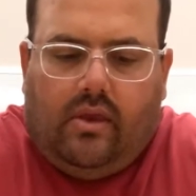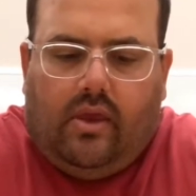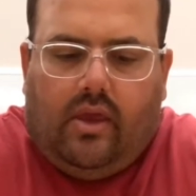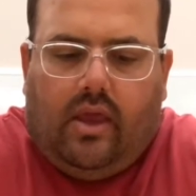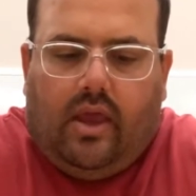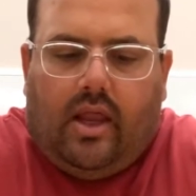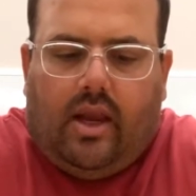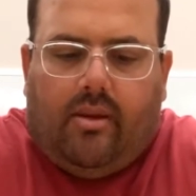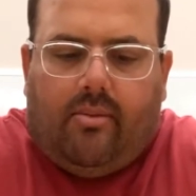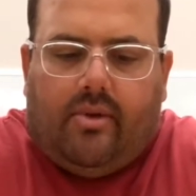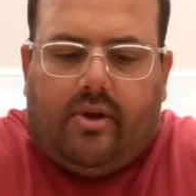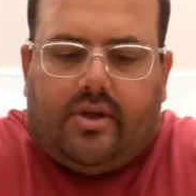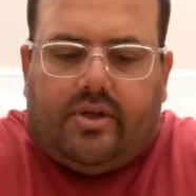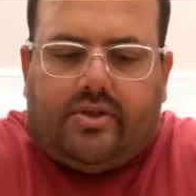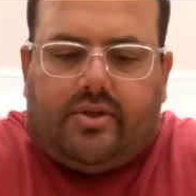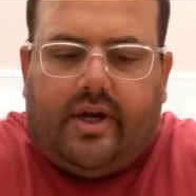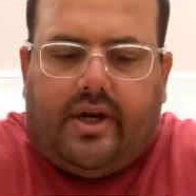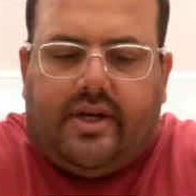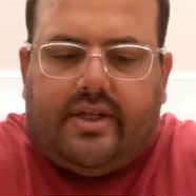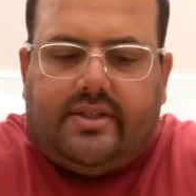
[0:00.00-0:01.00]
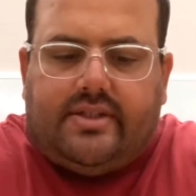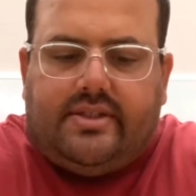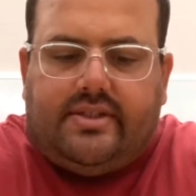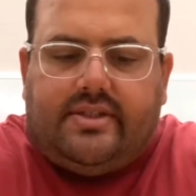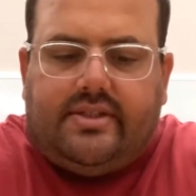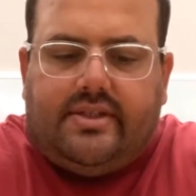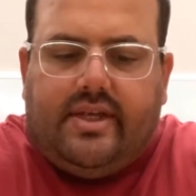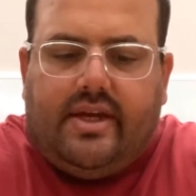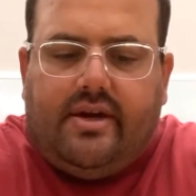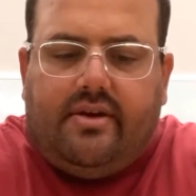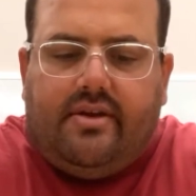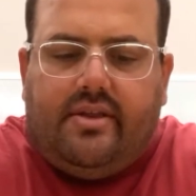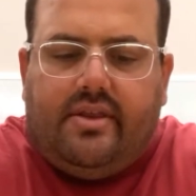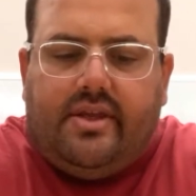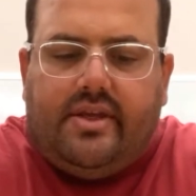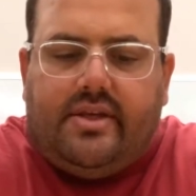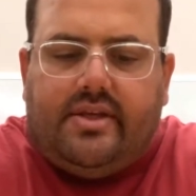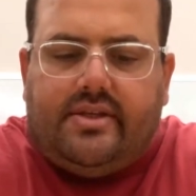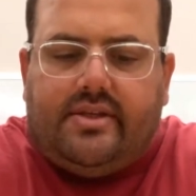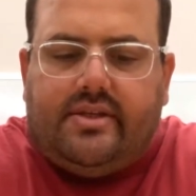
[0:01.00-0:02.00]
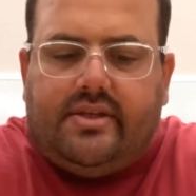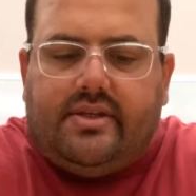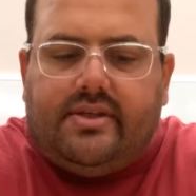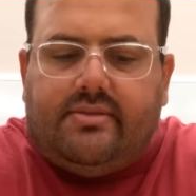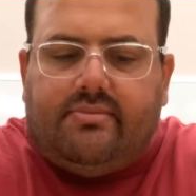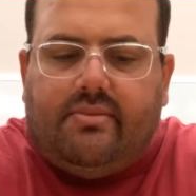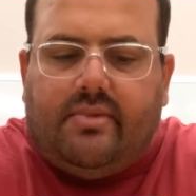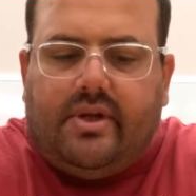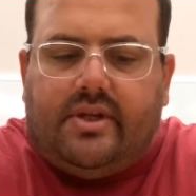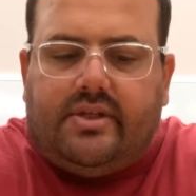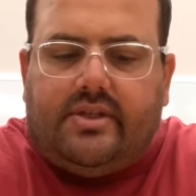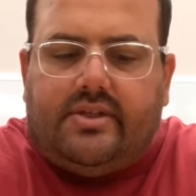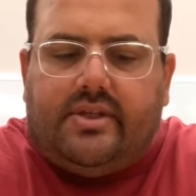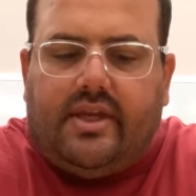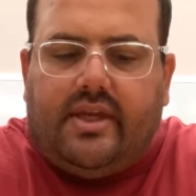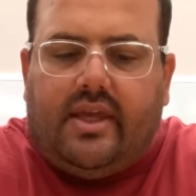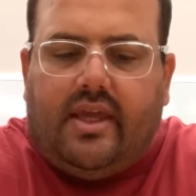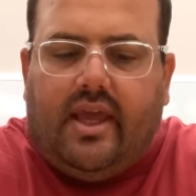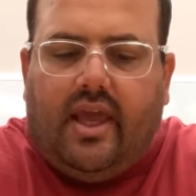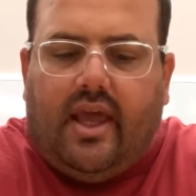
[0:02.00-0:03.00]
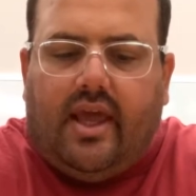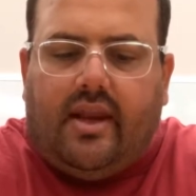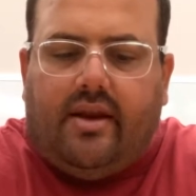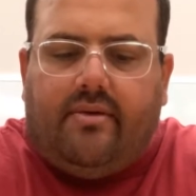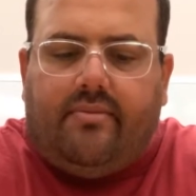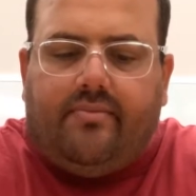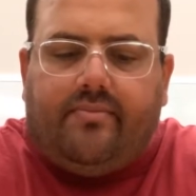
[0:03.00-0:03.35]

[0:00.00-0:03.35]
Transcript: and I'm going to try to center this as much as I can